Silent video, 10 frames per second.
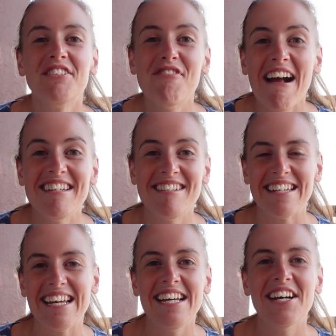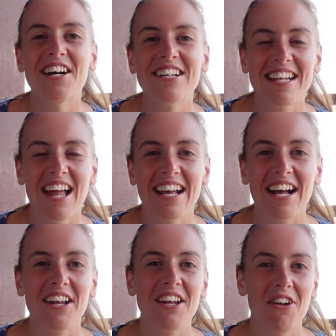The Red Sea,
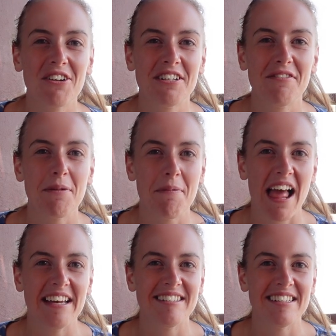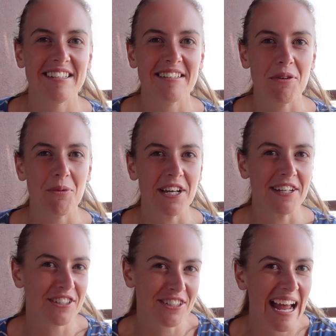unlike a lot of the places that we
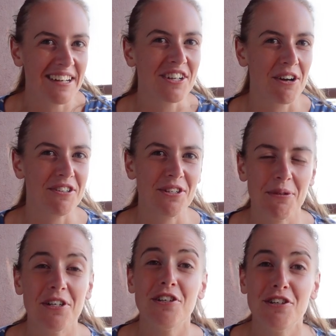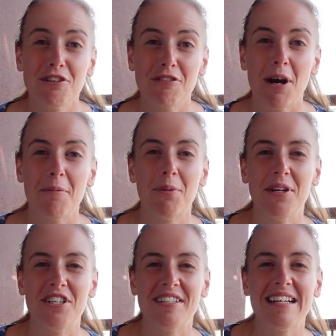tend to go to in Europe,
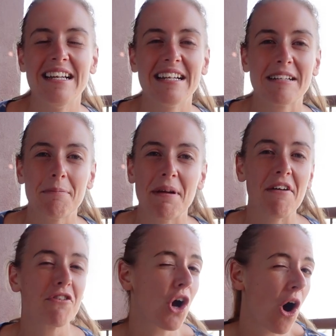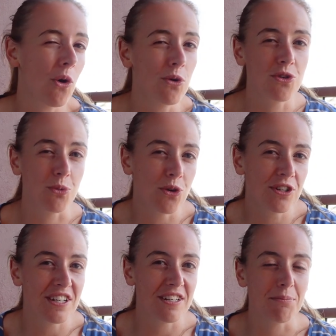which is a little bit of colder
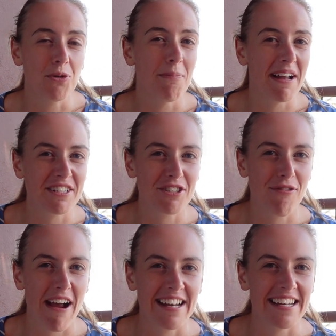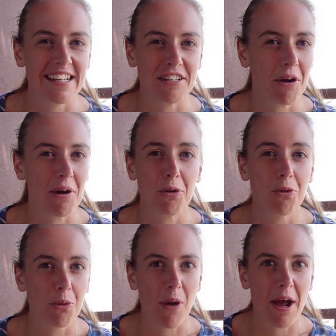waters, more Mediterranean, going
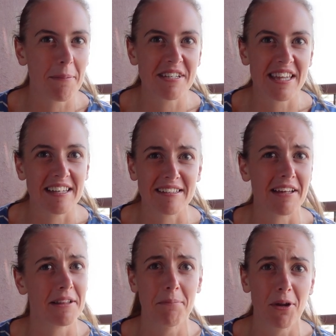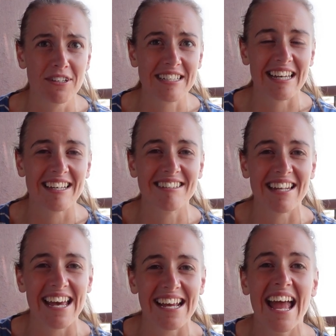all the way up to things like the Baltic
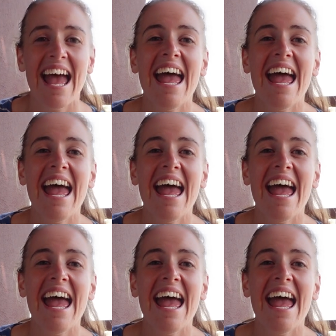Sea,